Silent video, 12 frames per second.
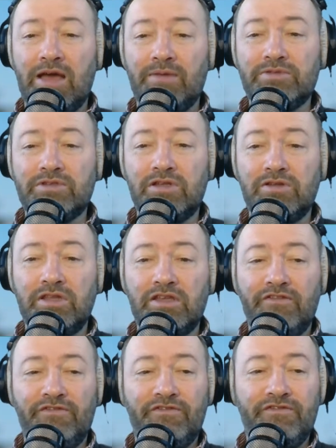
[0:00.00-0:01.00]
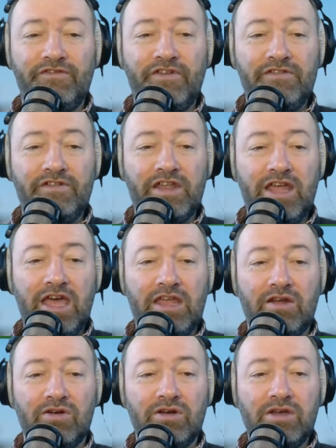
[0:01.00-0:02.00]
Absolutely.
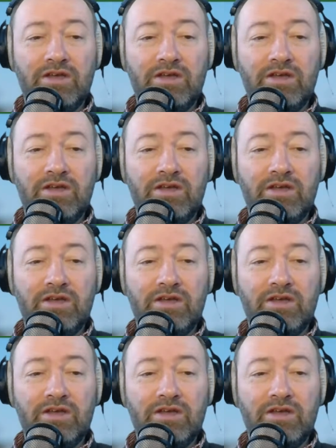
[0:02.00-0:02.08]
Fevereiro.